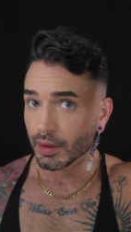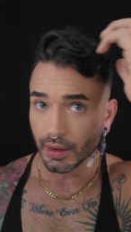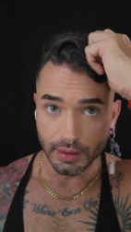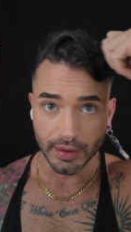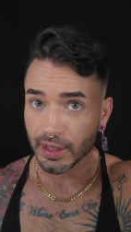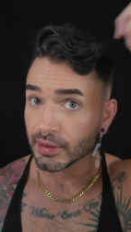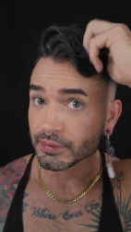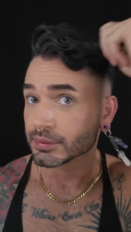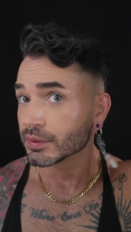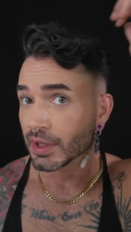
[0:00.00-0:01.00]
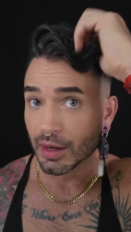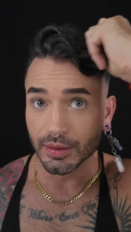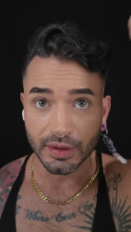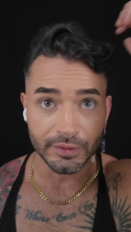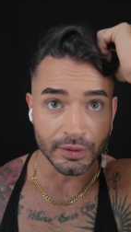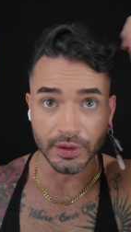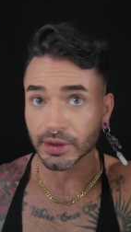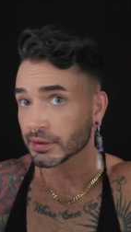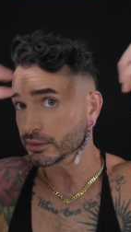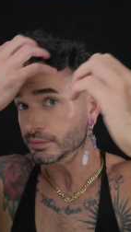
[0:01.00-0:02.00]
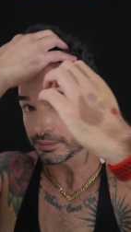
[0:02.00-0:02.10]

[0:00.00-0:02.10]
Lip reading: All right, now we're done for real.